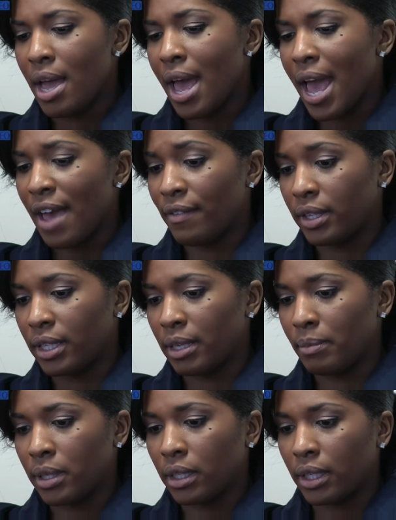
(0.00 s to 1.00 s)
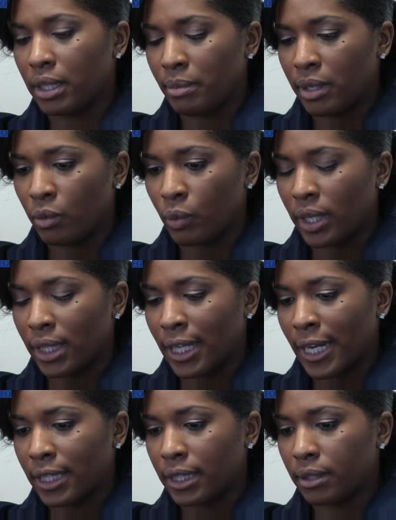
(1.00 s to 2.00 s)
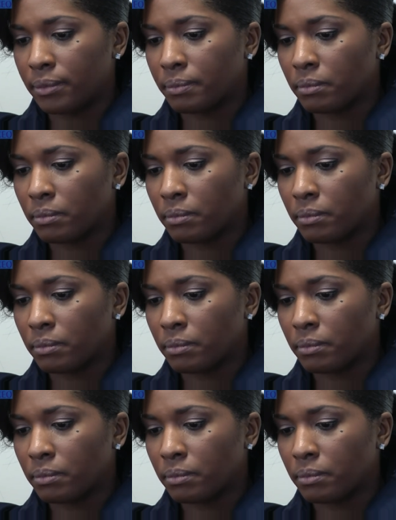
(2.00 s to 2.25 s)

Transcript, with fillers: having the ability to be reelected,